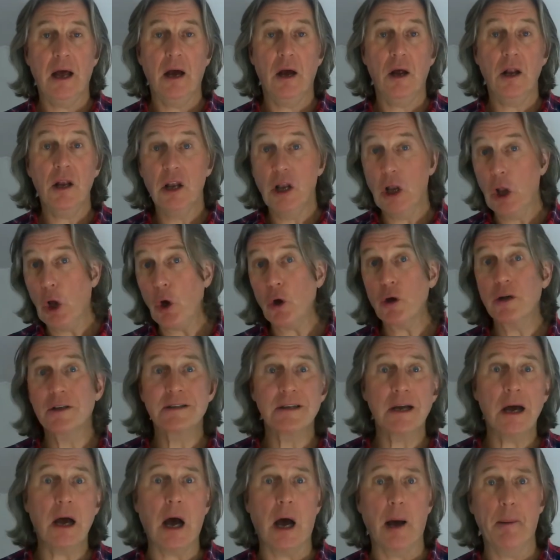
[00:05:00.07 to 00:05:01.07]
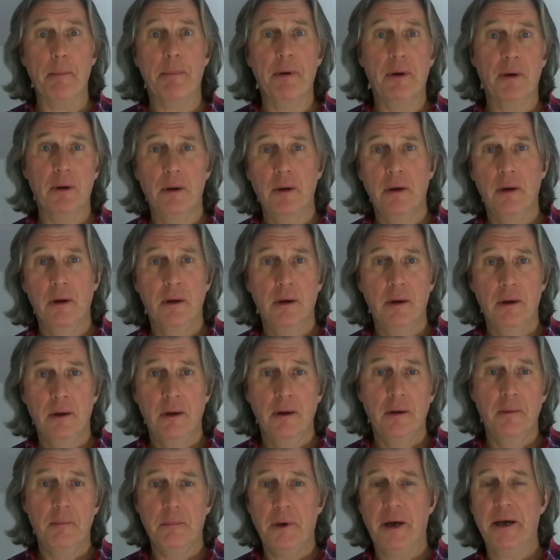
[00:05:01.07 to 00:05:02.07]
locked up
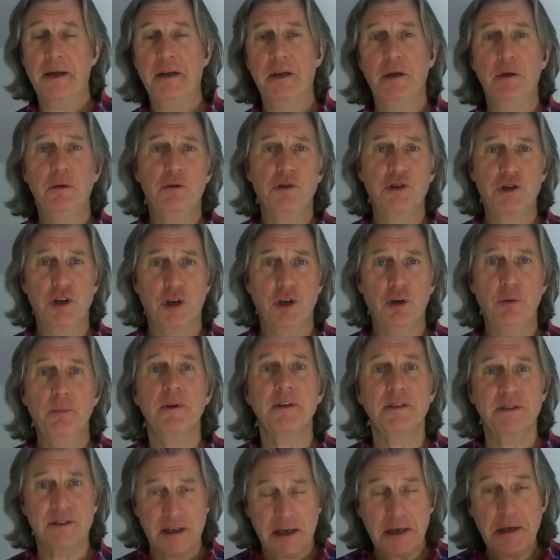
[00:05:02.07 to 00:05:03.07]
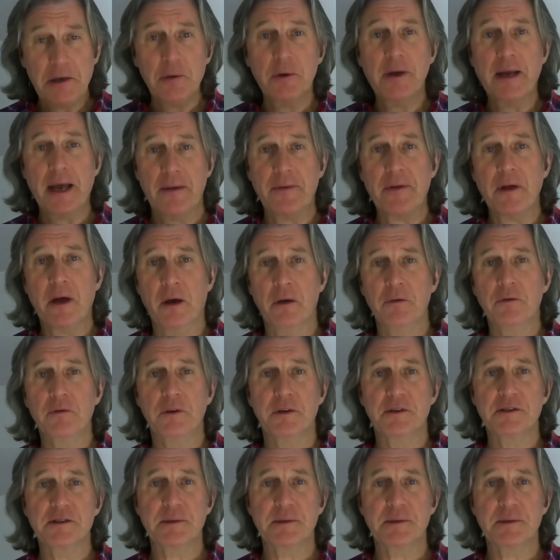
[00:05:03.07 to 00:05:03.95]
by YouTube until you get the 100